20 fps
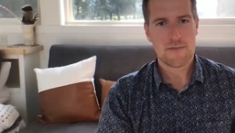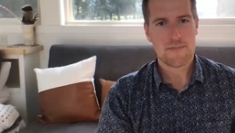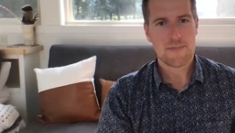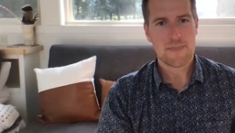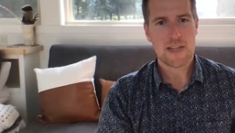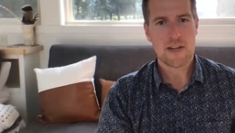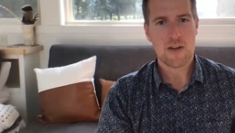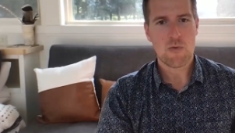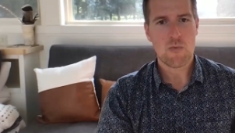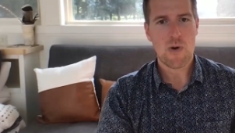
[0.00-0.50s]

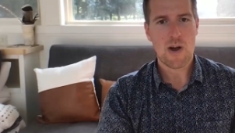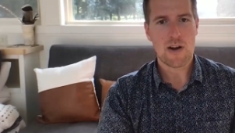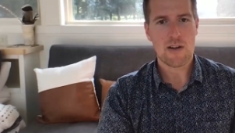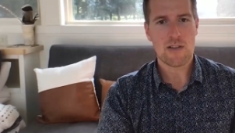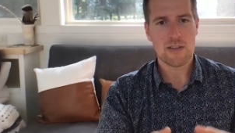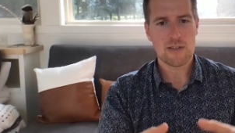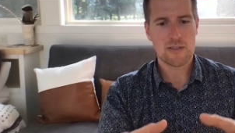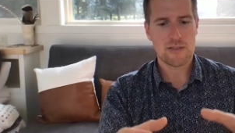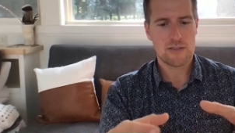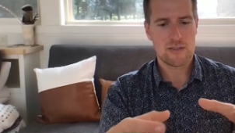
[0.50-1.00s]

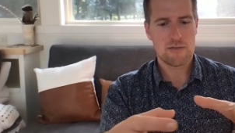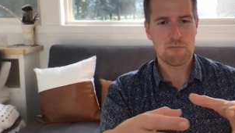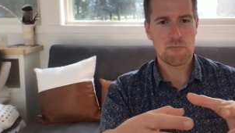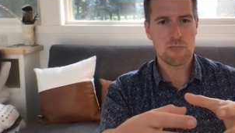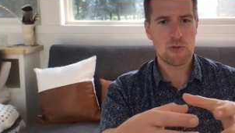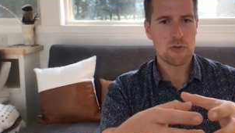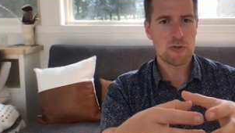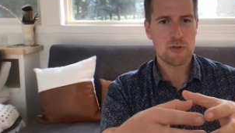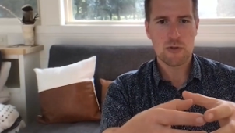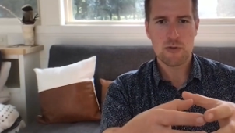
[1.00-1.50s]
wireless
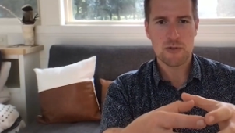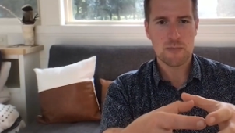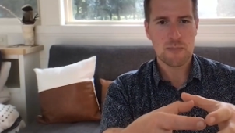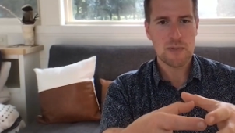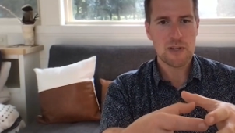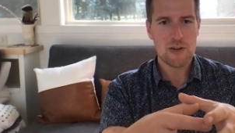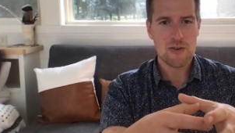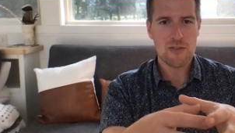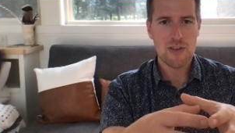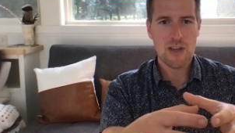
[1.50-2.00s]
Bluetooth
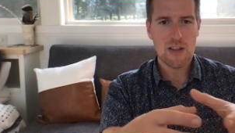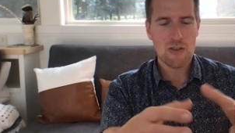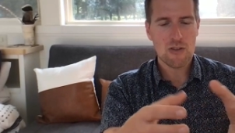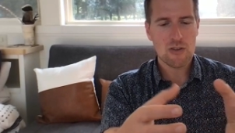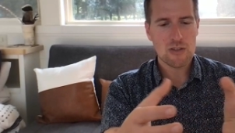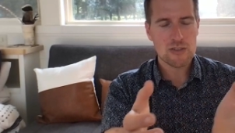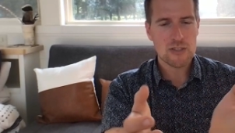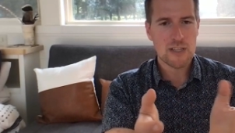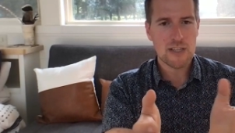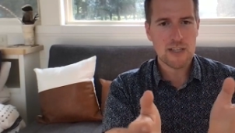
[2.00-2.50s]
speaker that
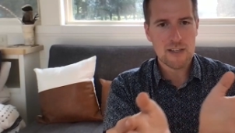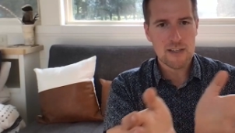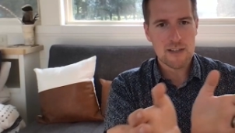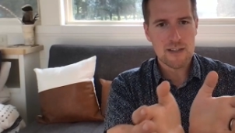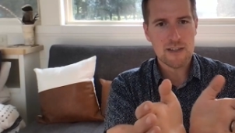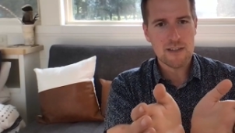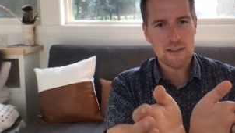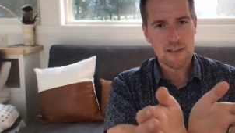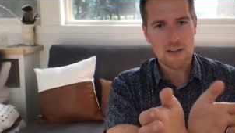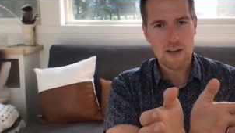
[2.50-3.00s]
looks like
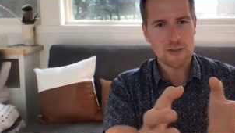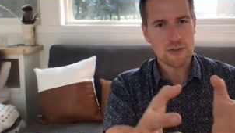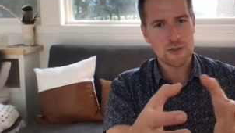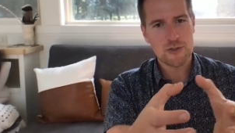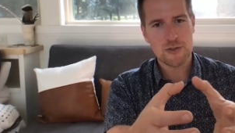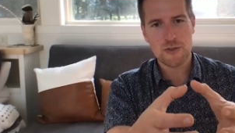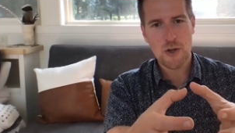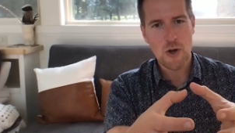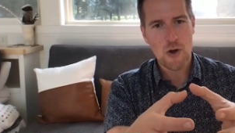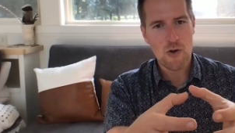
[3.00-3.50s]
a
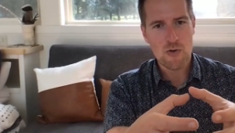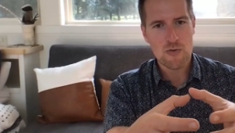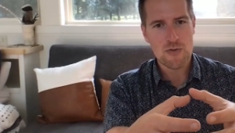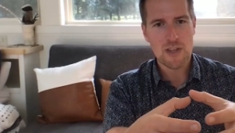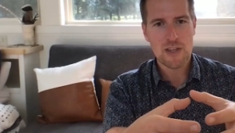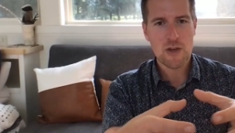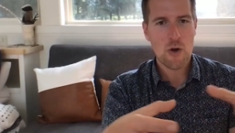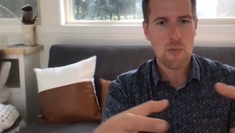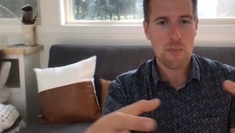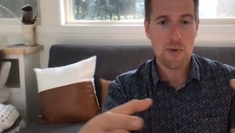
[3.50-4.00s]
stone
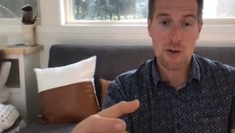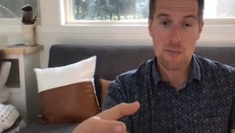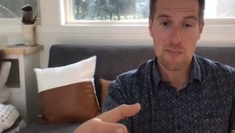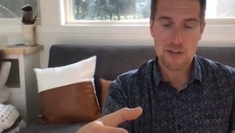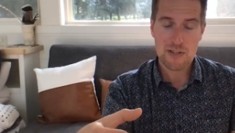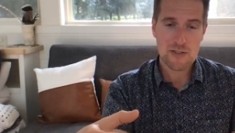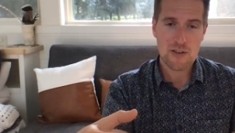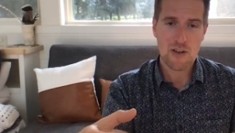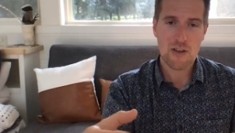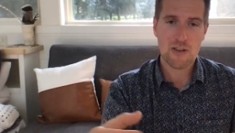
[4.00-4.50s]
that you open up,
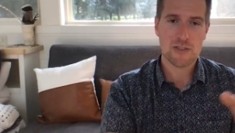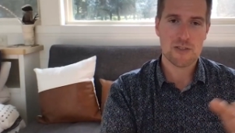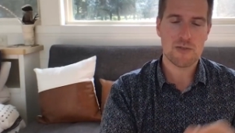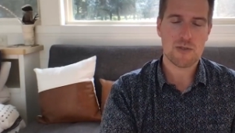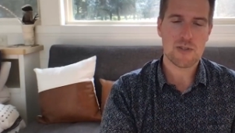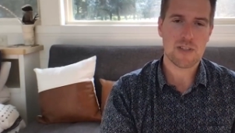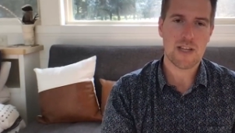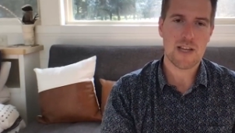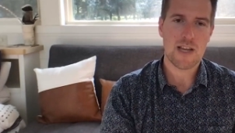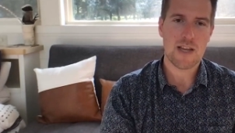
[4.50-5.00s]
and it's also
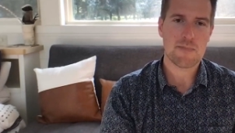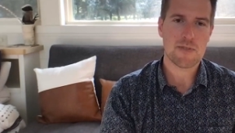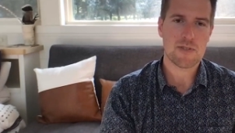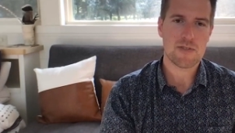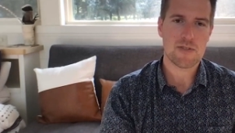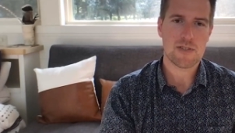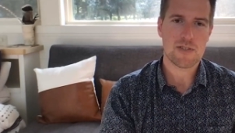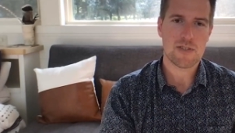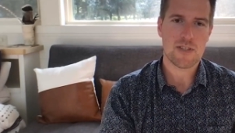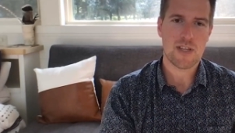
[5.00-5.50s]
a lamp. So
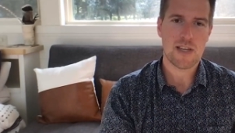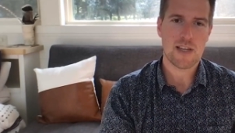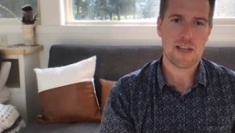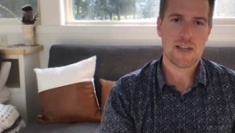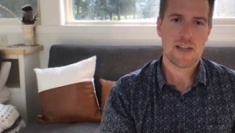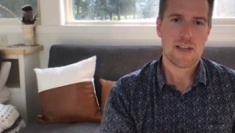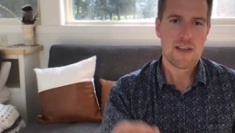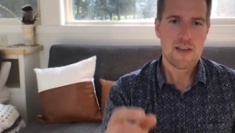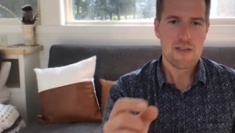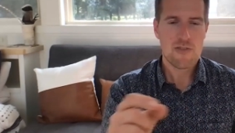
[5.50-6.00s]
just like
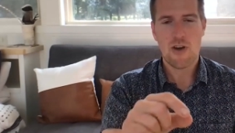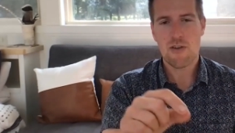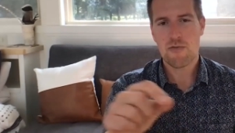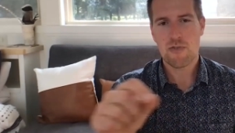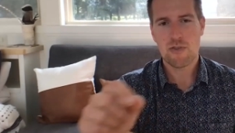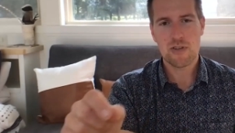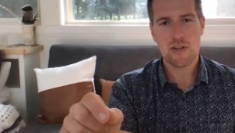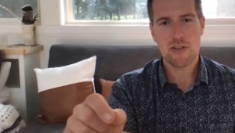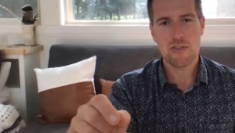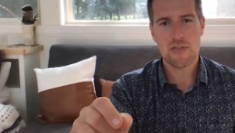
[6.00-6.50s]

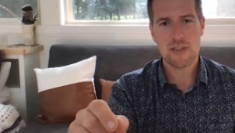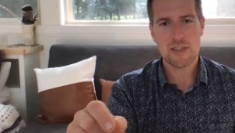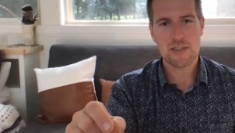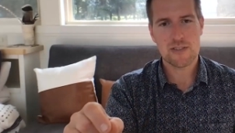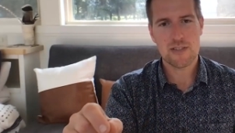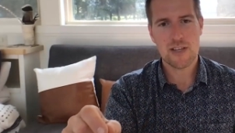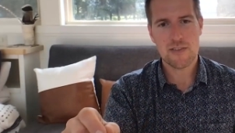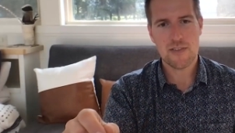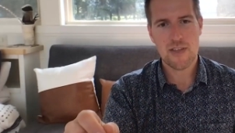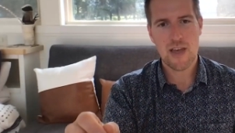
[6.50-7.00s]
thoughtful little things
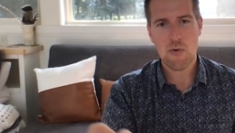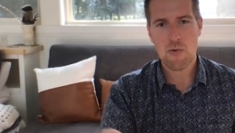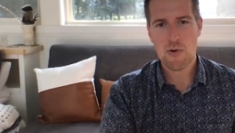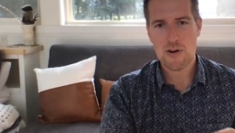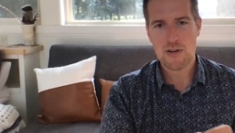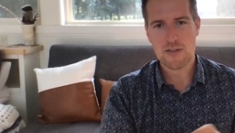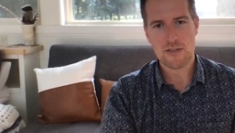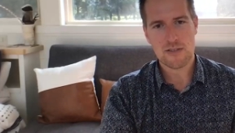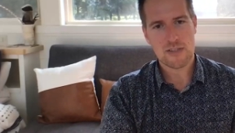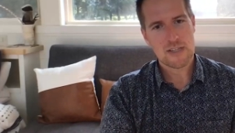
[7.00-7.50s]
like that, where
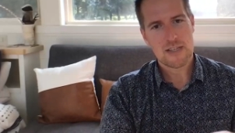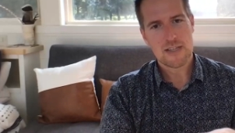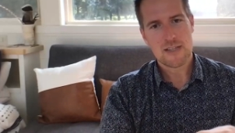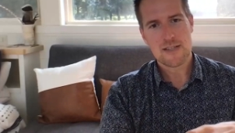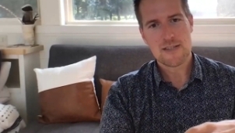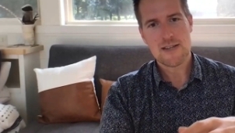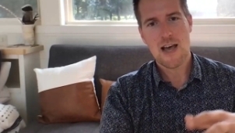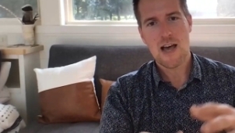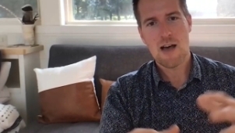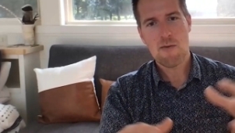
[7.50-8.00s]
it's
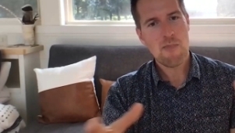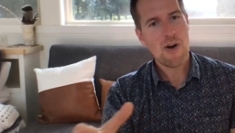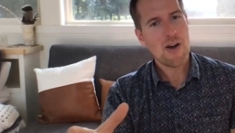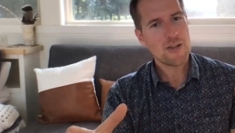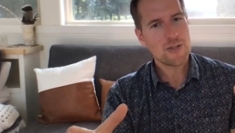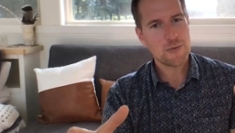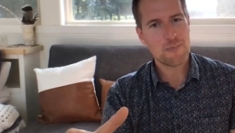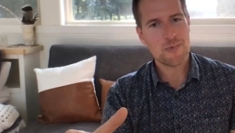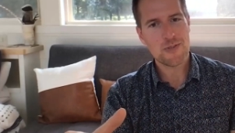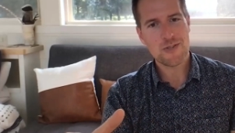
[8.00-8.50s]
not
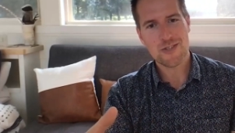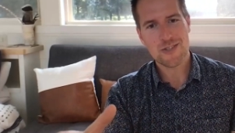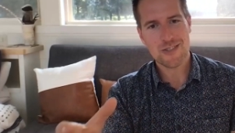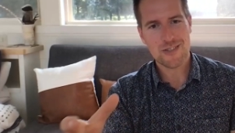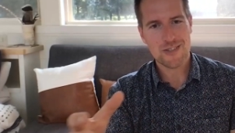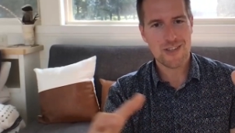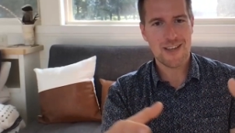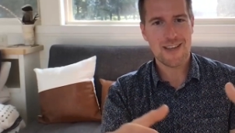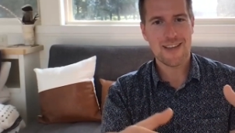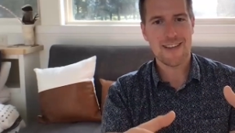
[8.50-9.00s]
much, but
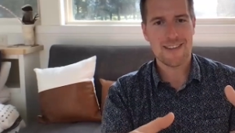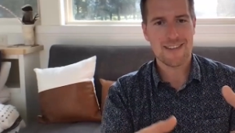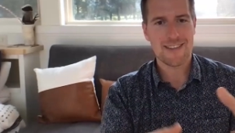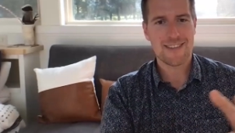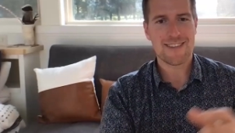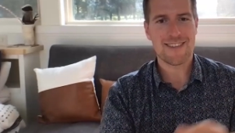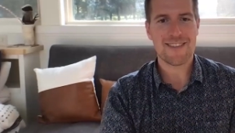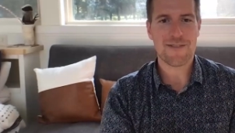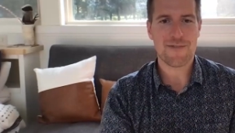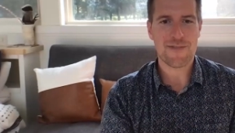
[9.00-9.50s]
just like
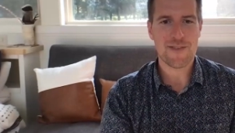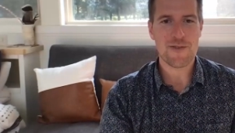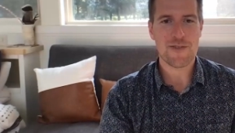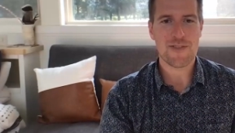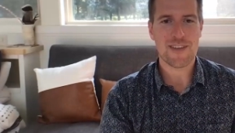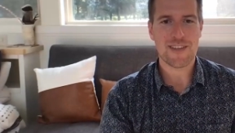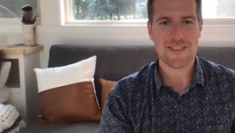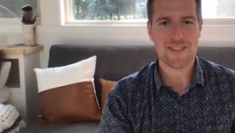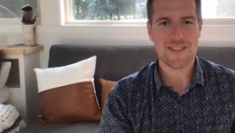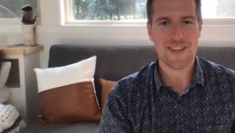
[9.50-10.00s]
the few
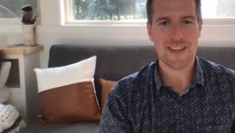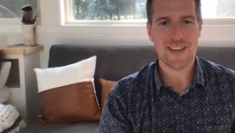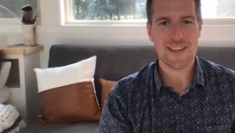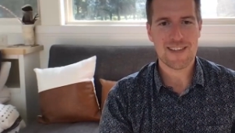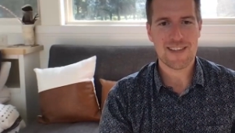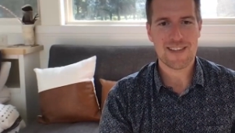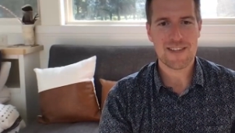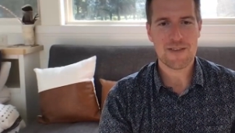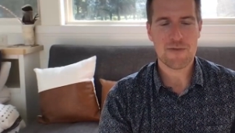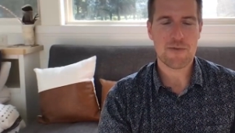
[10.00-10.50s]
things that
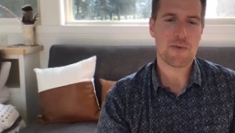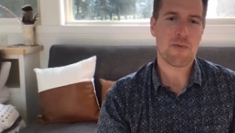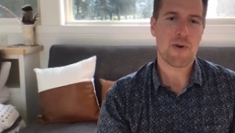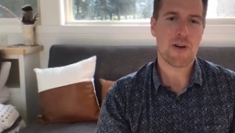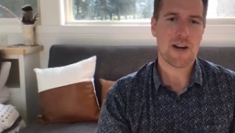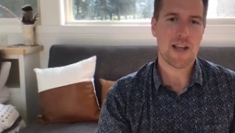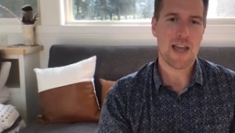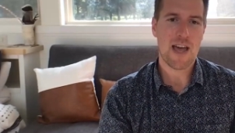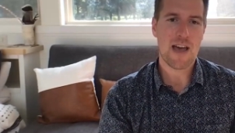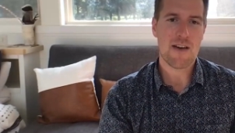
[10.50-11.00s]
you would
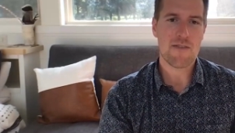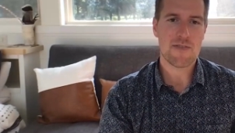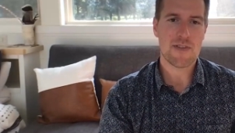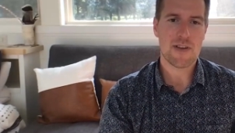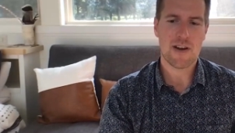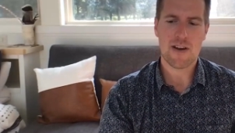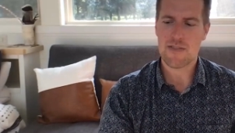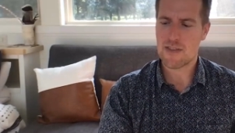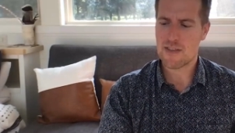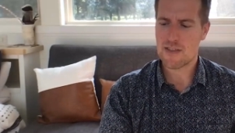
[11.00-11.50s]
want to have
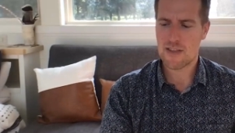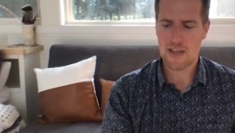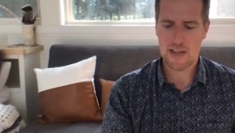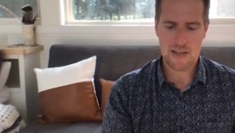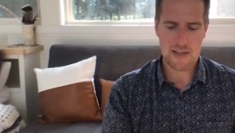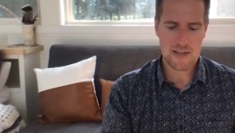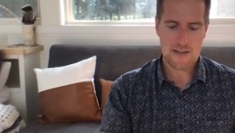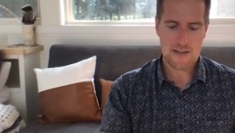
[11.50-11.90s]
there. And then like